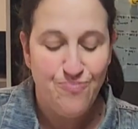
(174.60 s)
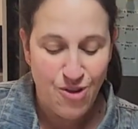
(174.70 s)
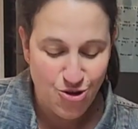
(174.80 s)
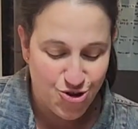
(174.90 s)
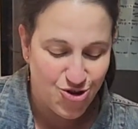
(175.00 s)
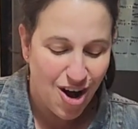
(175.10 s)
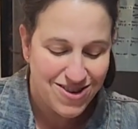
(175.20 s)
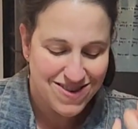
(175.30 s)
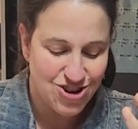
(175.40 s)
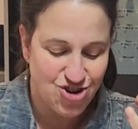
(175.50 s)
the
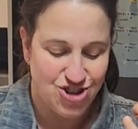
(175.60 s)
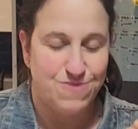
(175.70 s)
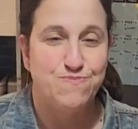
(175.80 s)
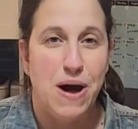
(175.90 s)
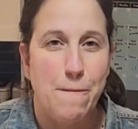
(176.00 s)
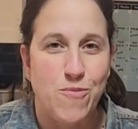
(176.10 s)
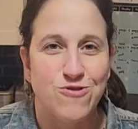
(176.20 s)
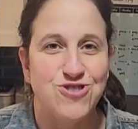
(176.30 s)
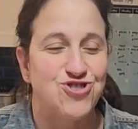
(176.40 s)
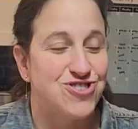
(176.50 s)
sausage and the
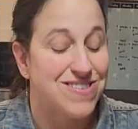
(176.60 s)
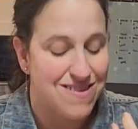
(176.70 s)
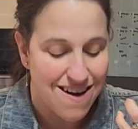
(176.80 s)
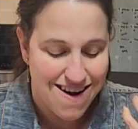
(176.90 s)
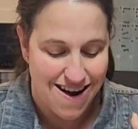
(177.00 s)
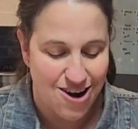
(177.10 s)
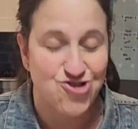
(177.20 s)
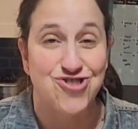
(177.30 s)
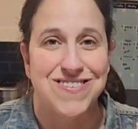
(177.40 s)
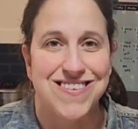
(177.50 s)
peppers just an
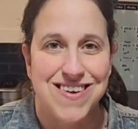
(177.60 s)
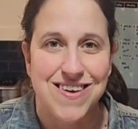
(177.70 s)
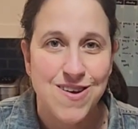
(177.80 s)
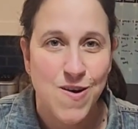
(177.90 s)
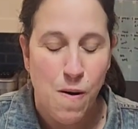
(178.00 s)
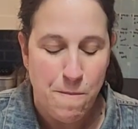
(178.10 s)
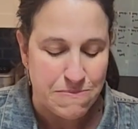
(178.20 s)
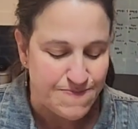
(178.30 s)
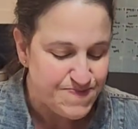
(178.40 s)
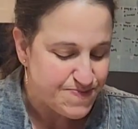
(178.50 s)
extra kick.
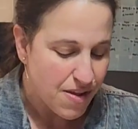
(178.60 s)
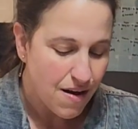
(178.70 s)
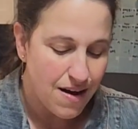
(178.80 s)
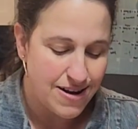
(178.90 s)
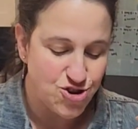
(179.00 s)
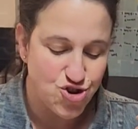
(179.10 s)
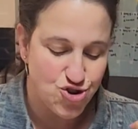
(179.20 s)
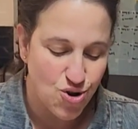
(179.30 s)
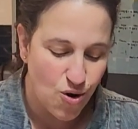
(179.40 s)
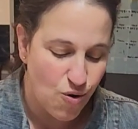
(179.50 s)
It's
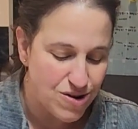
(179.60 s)
so